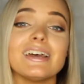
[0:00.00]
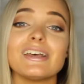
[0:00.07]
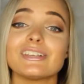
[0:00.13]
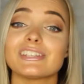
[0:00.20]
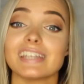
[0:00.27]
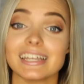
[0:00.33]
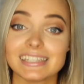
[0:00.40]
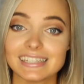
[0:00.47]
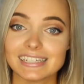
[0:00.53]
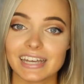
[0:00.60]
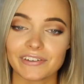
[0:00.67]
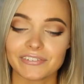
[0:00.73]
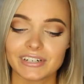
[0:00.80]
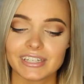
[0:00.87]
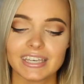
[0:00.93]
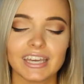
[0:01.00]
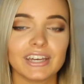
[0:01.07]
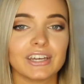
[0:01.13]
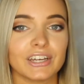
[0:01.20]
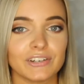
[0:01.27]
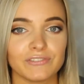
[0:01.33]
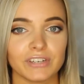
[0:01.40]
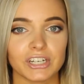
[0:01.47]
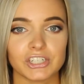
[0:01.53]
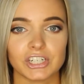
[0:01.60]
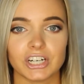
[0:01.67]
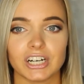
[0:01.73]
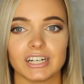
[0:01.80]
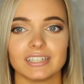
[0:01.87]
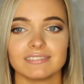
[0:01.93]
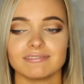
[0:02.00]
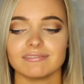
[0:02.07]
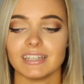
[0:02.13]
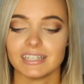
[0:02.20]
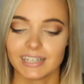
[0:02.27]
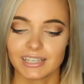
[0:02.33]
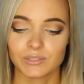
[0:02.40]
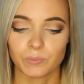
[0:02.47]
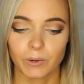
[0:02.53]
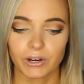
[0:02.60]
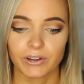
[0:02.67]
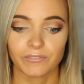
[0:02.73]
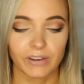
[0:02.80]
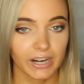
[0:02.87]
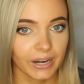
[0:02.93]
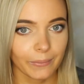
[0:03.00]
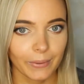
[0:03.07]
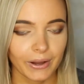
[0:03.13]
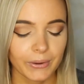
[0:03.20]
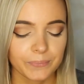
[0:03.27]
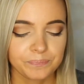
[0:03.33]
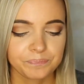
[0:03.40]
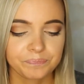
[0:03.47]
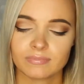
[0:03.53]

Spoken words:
So that's definitely a good feature that does work very well.